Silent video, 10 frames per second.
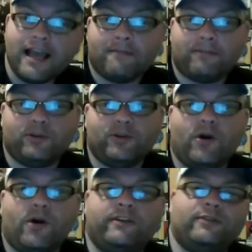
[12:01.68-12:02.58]
But you
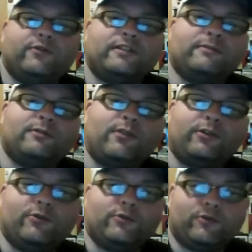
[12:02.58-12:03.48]
are in the Christmas
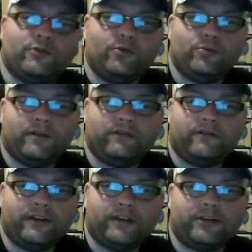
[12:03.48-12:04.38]
Chronicles too, with
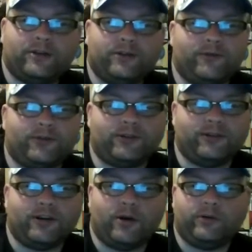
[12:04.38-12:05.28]
Kurt Russell
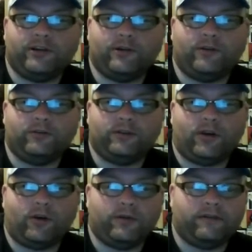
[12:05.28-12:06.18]
and Goldie Hawn,
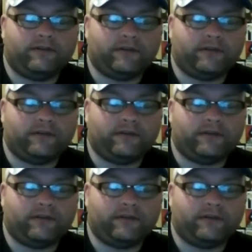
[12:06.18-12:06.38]
along with